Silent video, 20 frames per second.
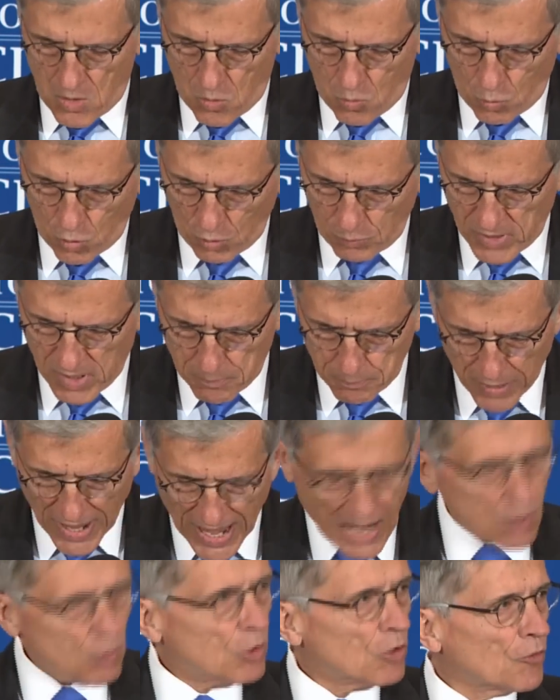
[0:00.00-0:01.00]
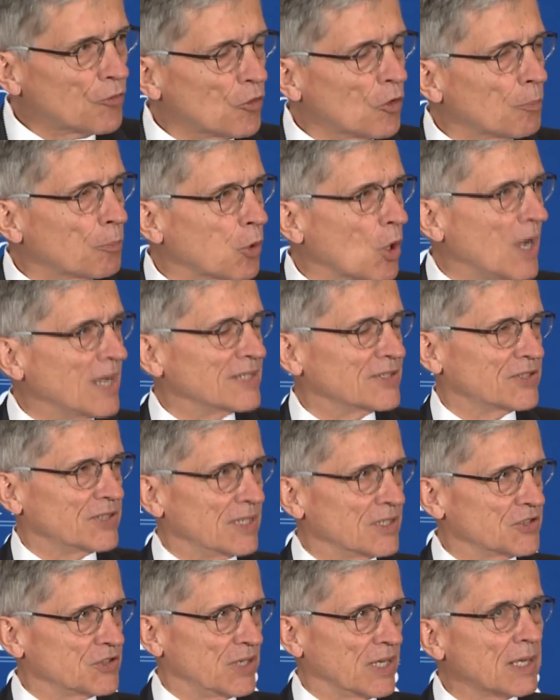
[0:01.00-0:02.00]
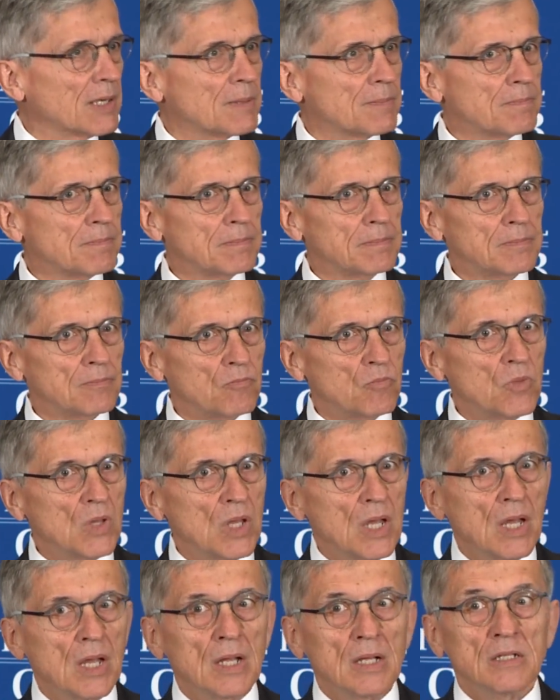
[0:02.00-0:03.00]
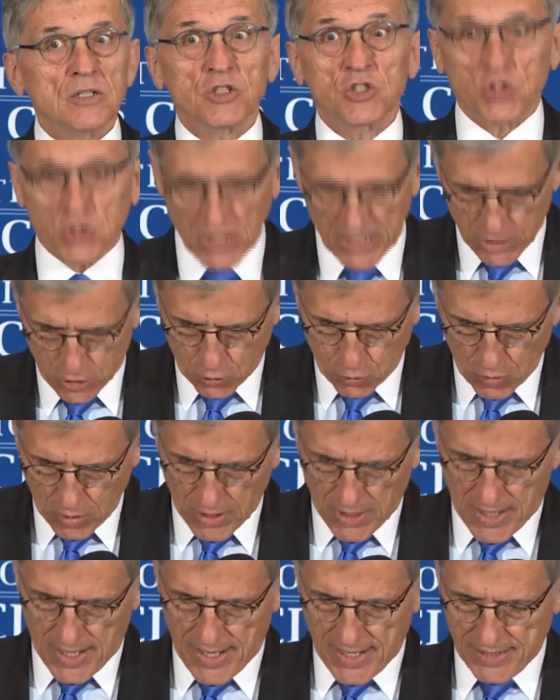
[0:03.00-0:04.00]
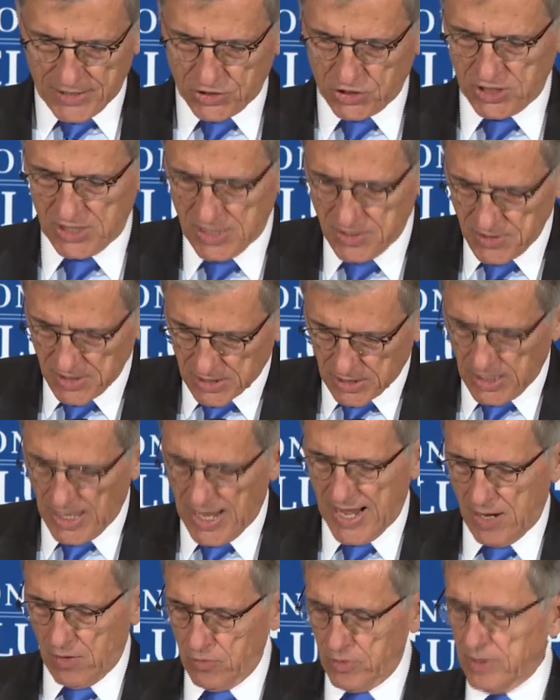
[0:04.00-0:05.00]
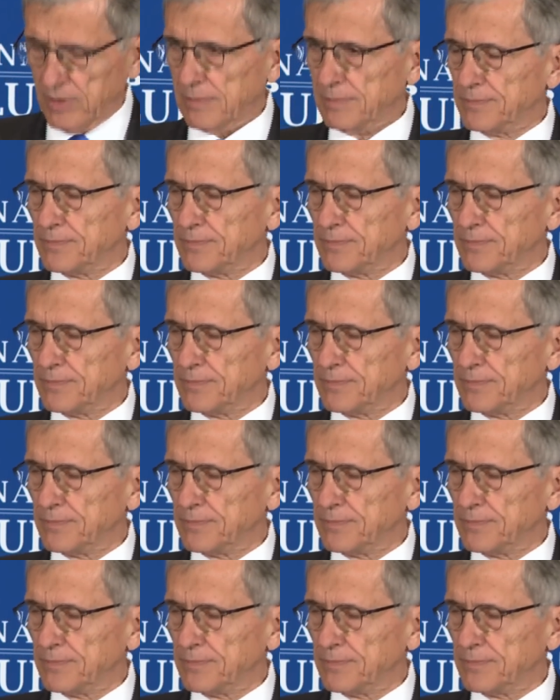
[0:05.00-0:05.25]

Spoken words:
will be powerful processing centralized in the cloud